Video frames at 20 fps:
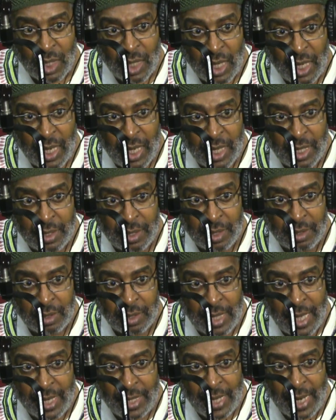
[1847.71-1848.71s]
And
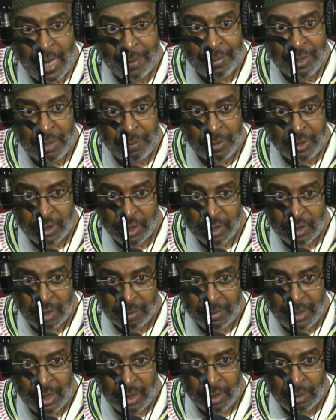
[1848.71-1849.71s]
not happy, but just a
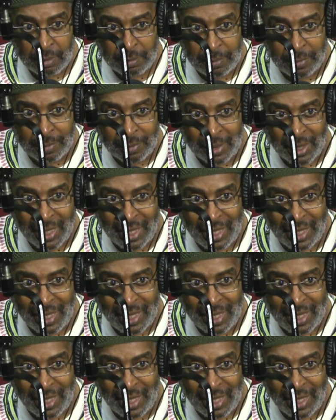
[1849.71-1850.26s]
medium. medium. Right?